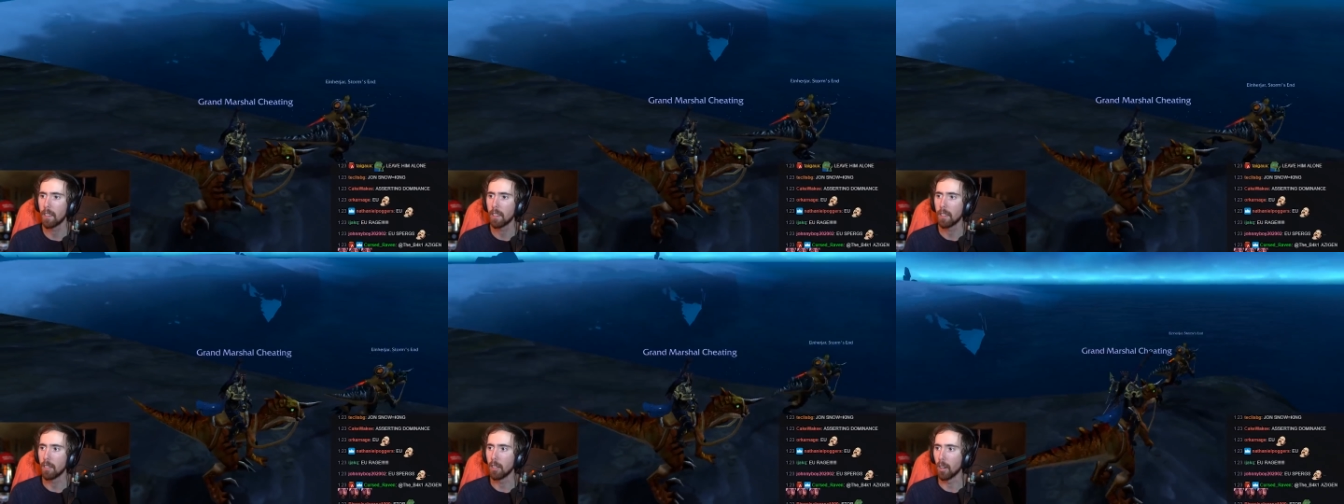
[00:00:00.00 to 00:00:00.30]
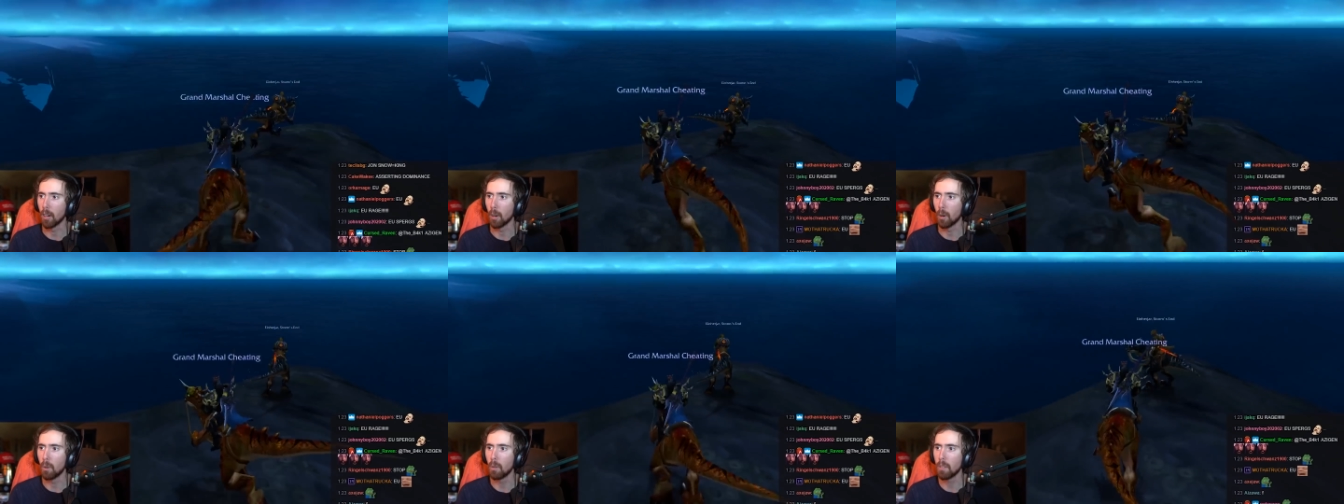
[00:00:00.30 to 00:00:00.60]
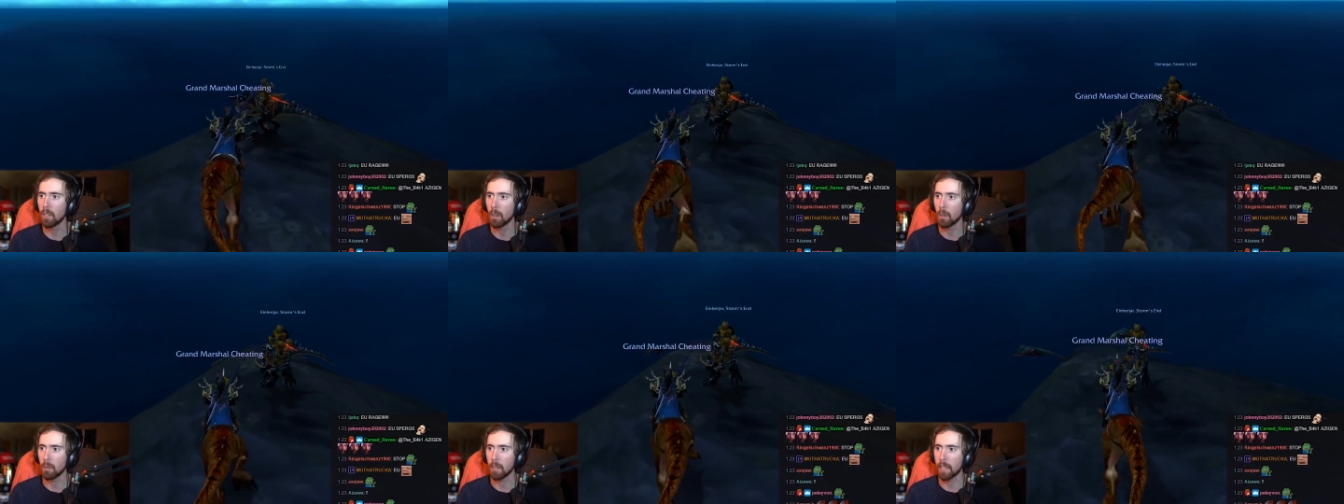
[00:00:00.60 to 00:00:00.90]
No.
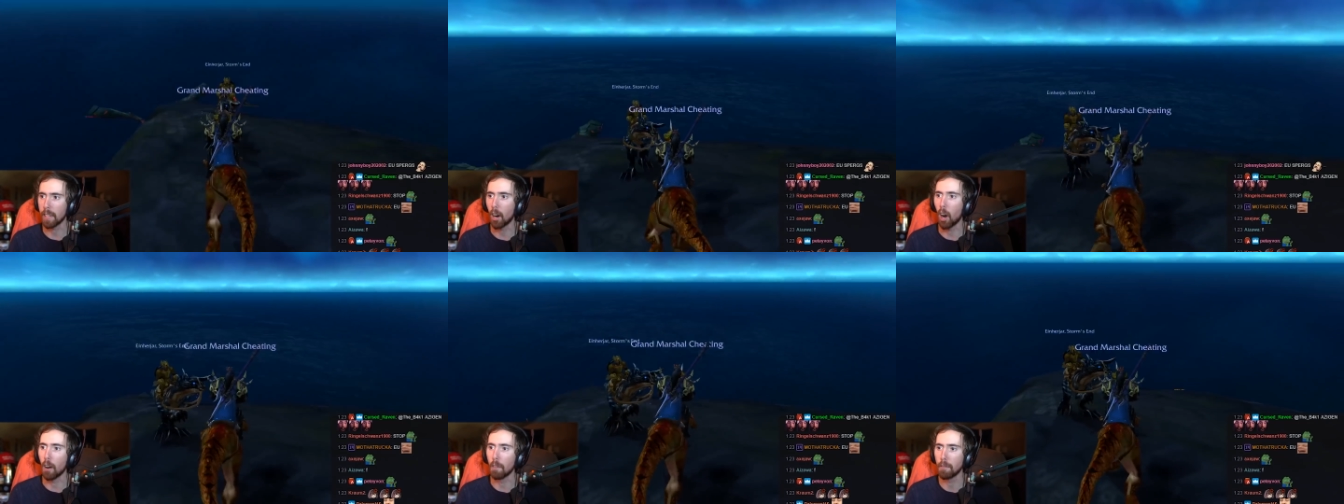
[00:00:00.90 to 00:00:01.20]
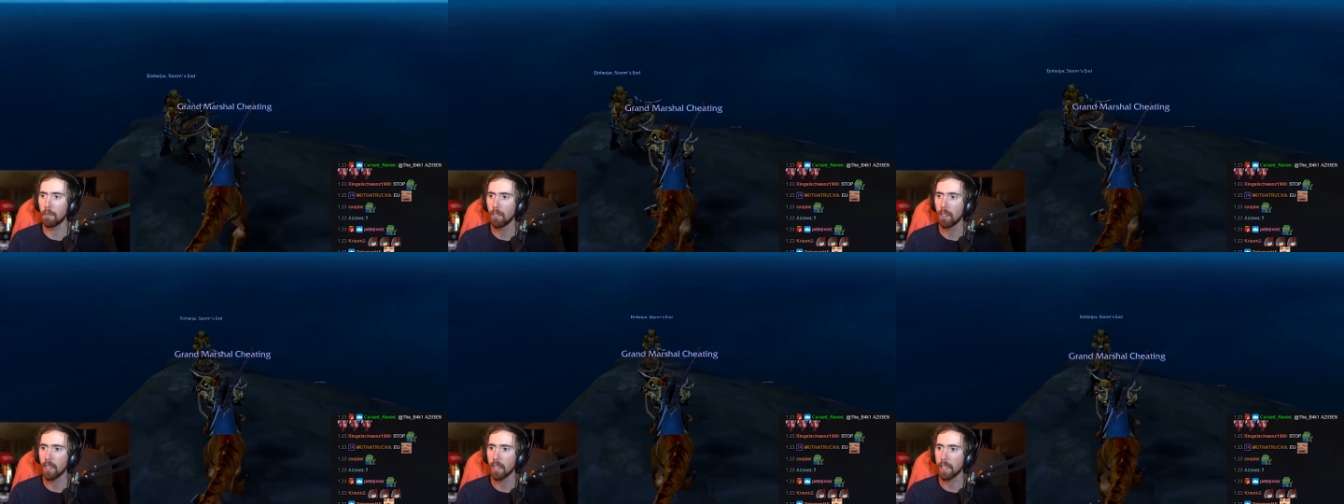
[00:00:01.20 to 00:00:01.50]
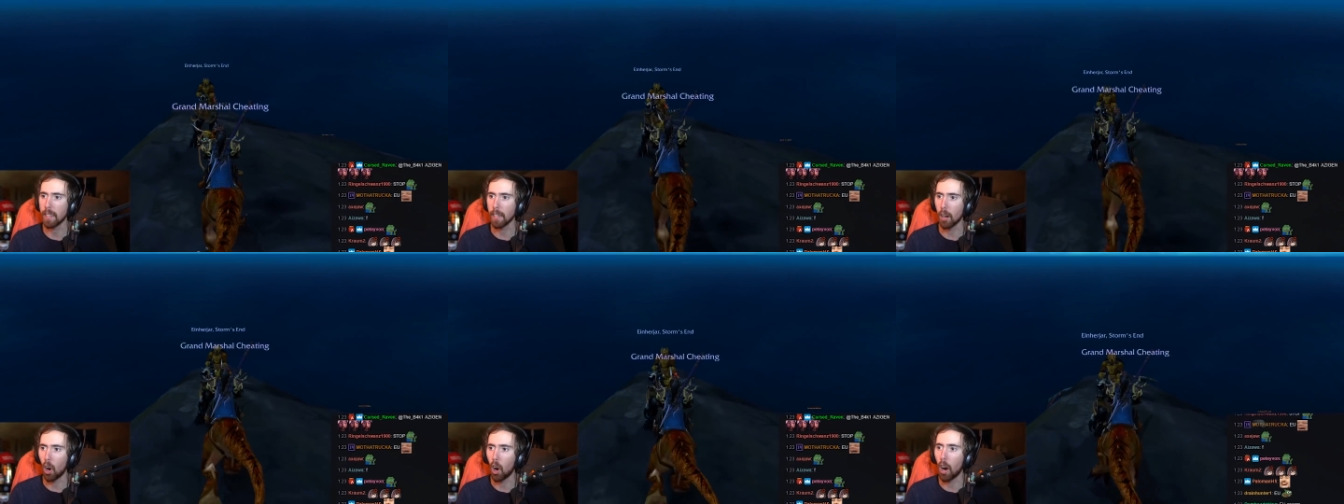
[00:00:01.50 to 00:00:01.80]
No. Get off.
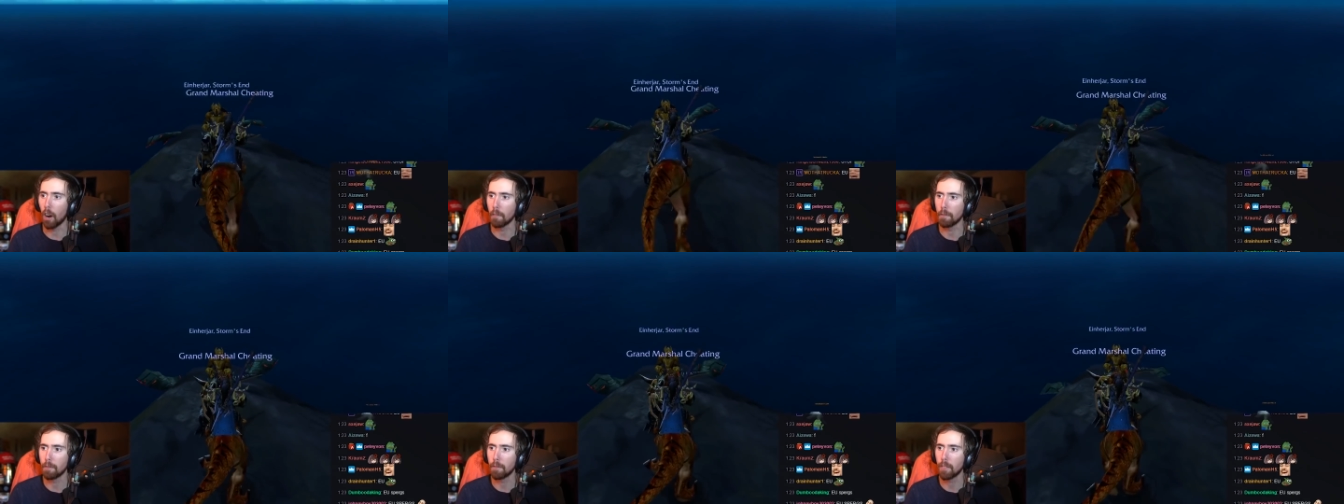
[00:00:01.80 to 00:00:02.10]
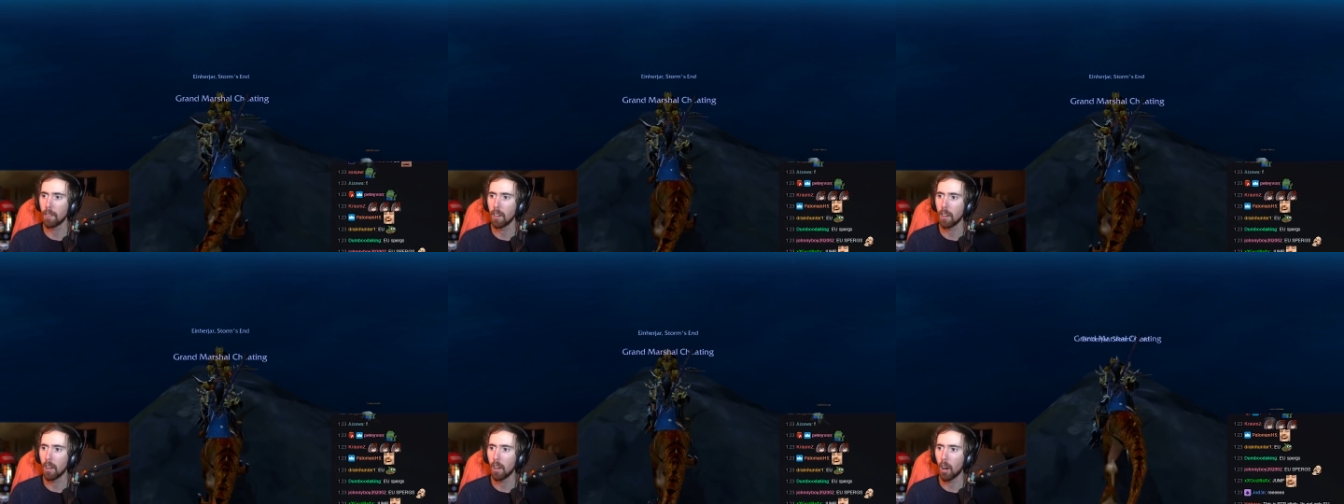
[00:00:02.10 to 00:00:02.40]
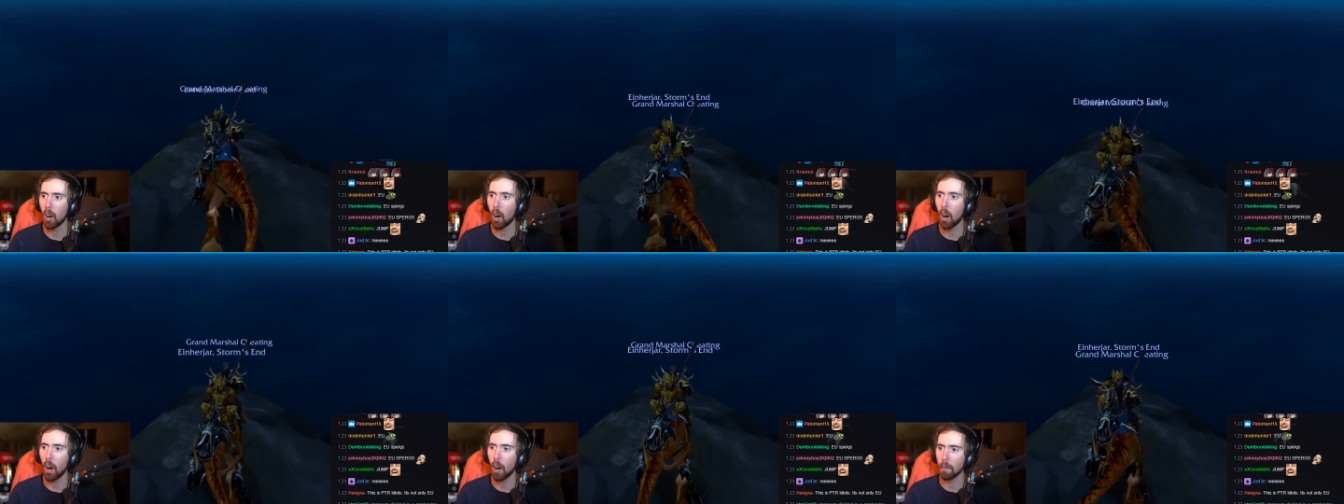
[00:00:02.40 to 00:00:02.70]
Get off.
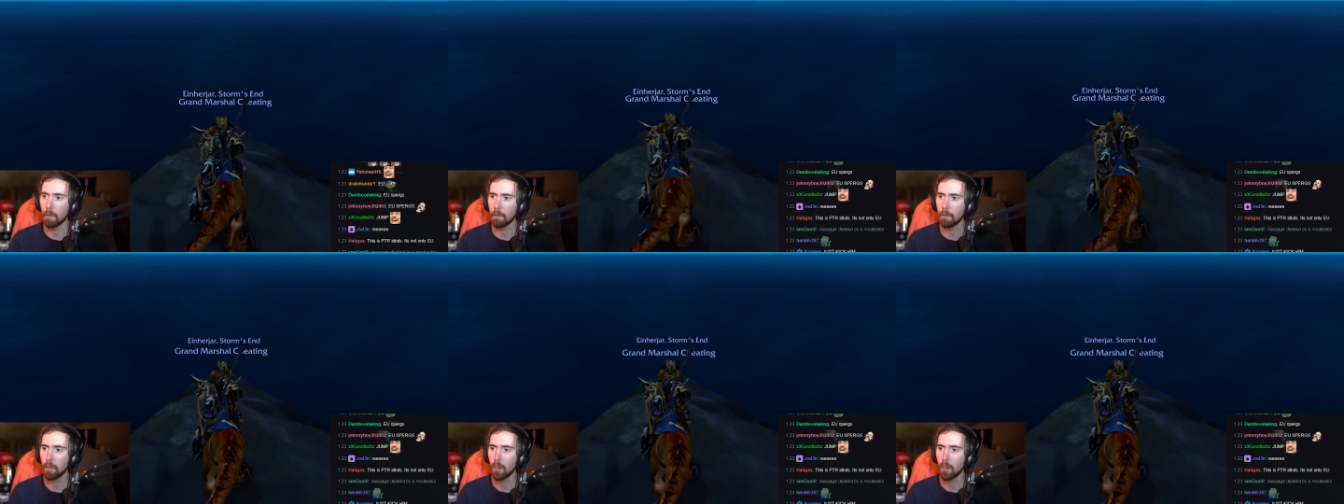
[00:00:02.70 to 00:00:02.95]
Off.